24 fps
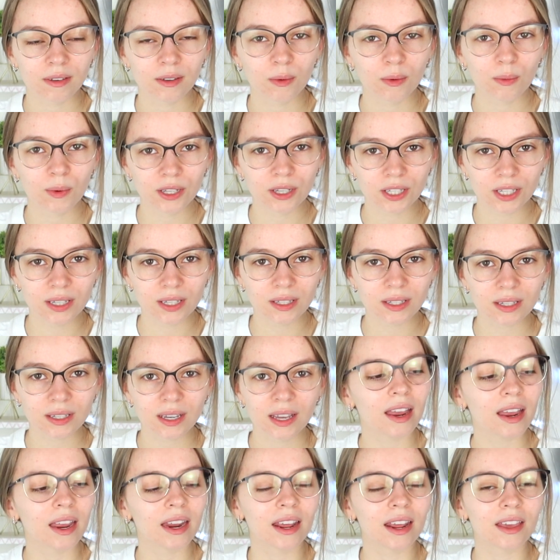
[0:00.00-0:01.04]
widget,
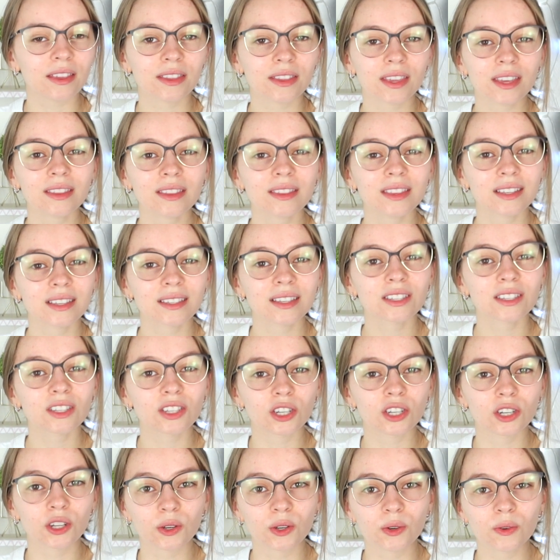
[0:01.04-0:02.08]
and I think this is
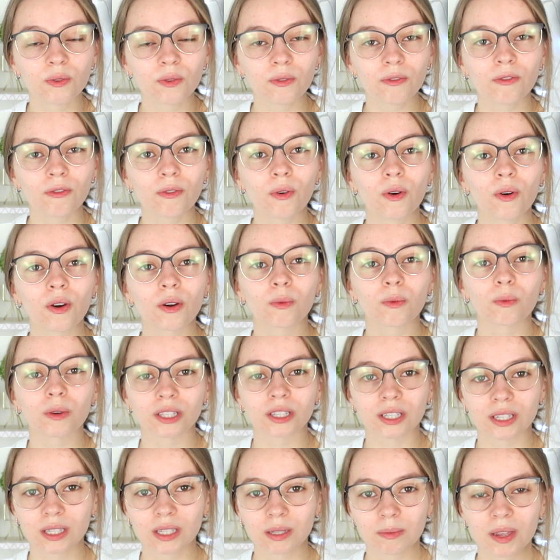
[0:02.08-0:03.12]
new for
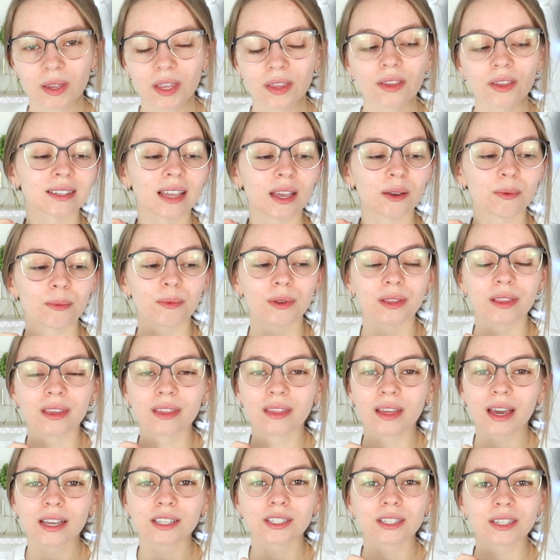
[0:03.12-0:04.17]
Widgetsmith. I really
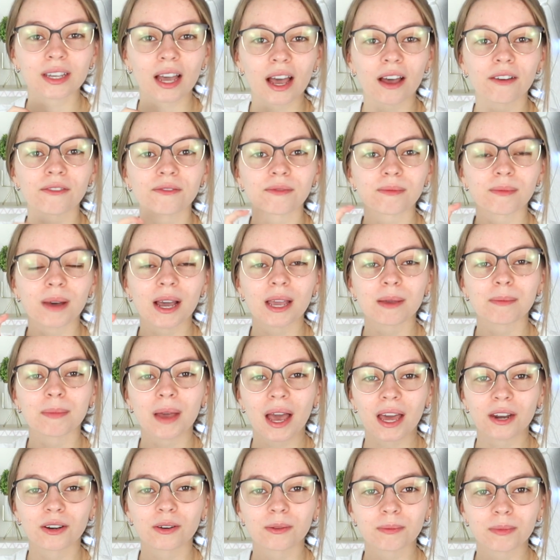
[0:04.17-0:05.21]
like to have my
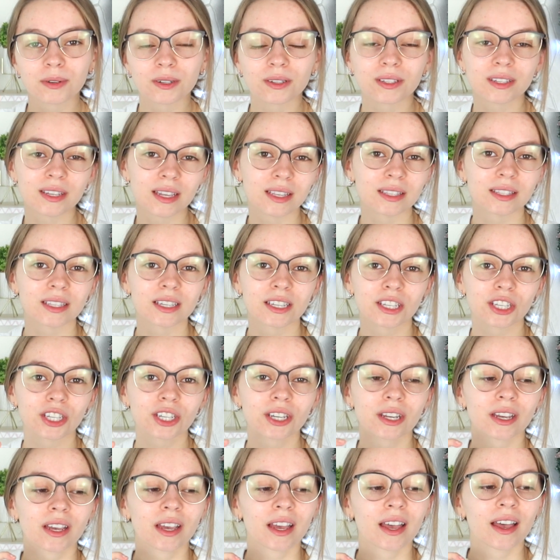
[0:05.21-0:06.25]
battery percentage
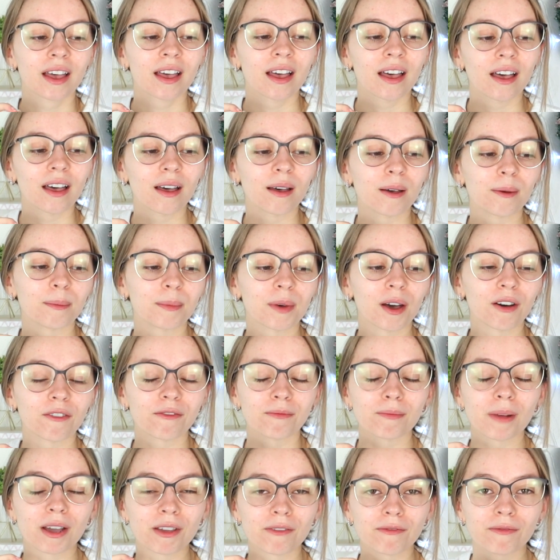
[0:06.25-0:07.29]

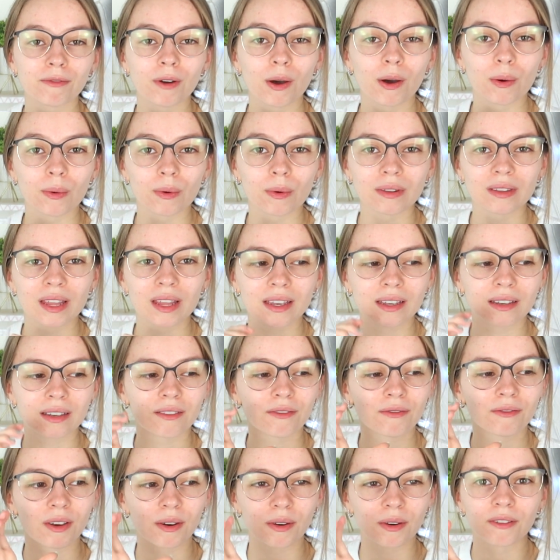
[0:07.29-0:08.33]
of my phone like
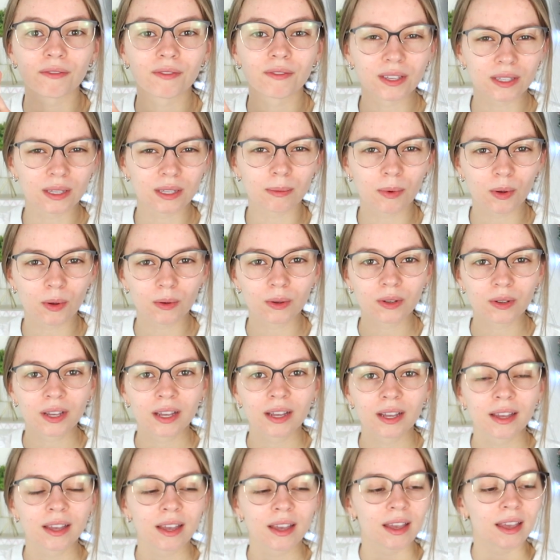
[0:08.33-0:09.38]
very visible,
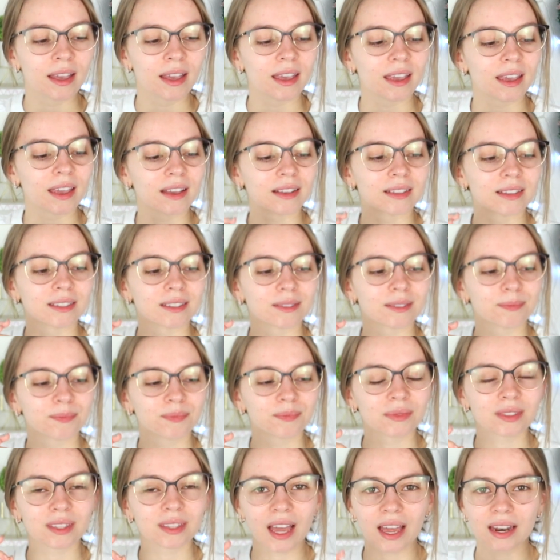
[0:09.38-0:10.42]
and
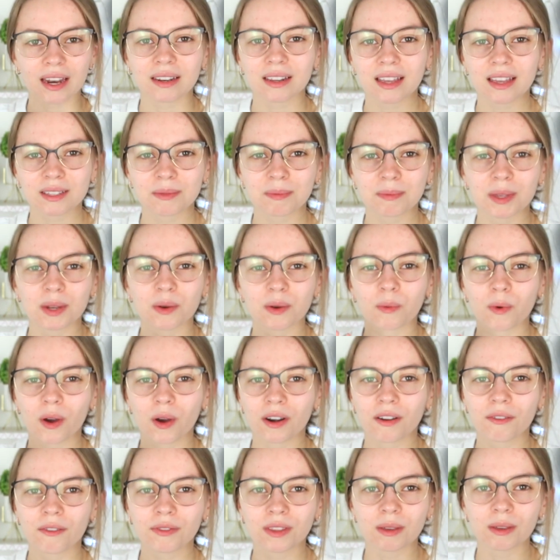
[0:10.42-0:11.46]
that has been
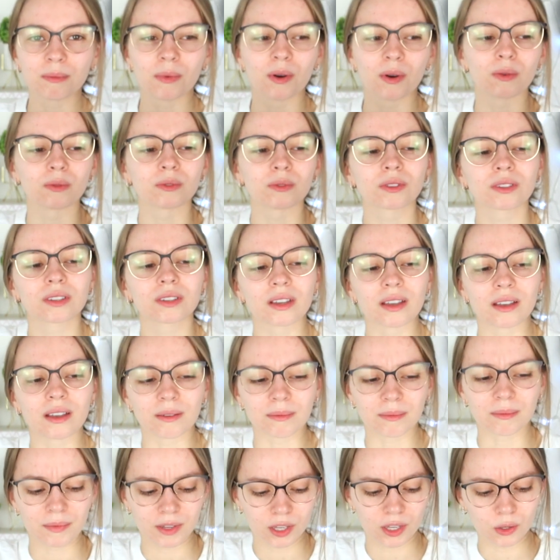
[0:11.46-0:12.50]
one of the most
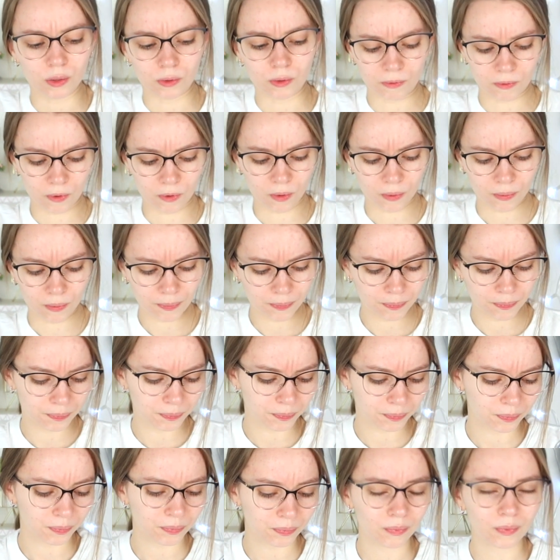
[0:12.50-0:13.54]
useful
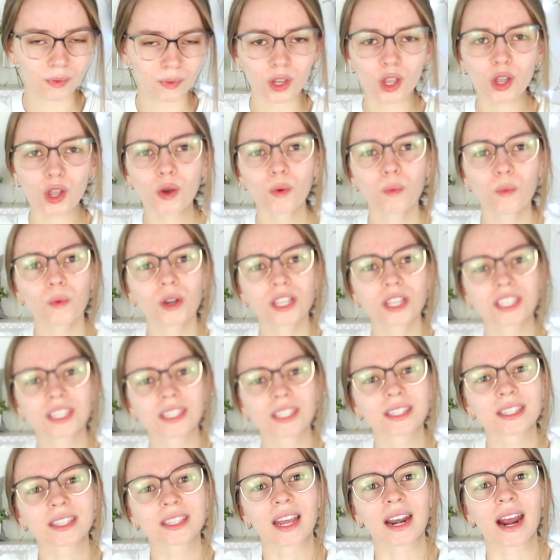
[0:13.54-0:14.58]

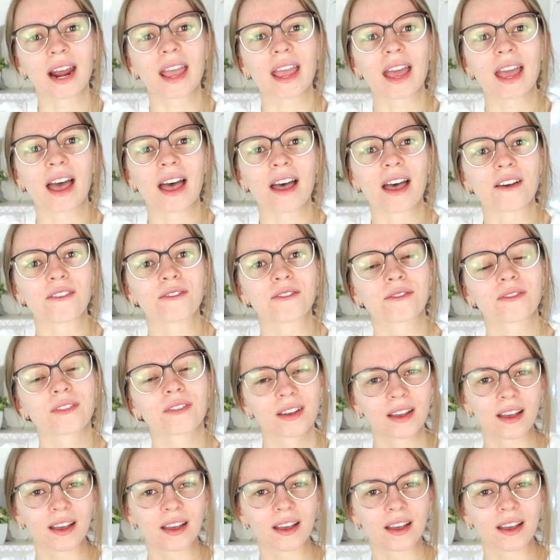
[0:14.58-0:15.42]
widgets that I have